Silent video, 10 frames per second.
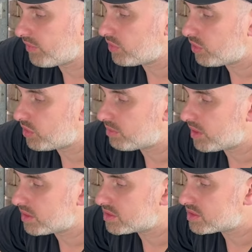Newton
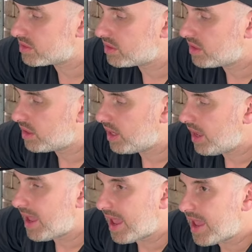meters.
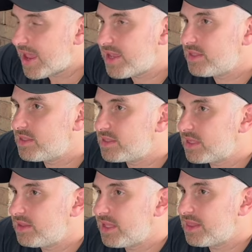And
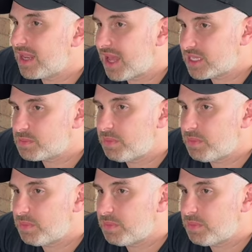then the last